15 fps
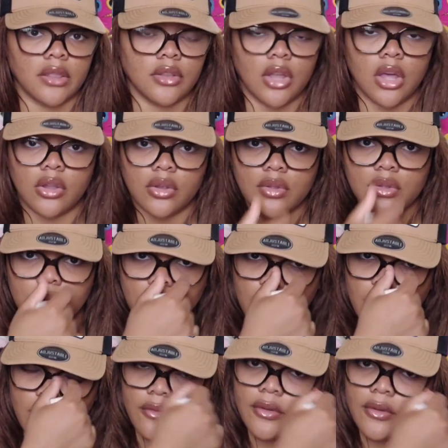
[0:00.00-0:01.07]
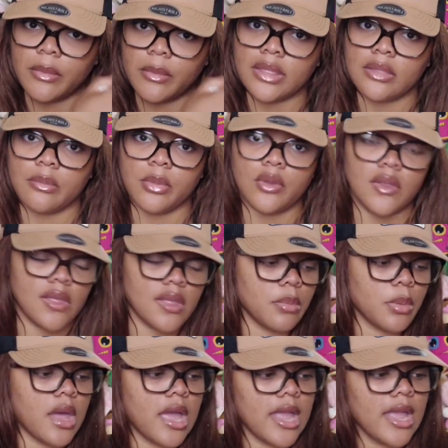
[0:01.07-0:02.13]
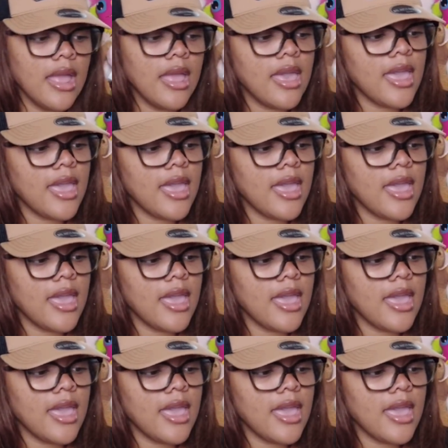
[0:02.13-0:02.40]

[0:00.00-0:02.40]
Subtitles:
the dollar store or from like the beauty supply.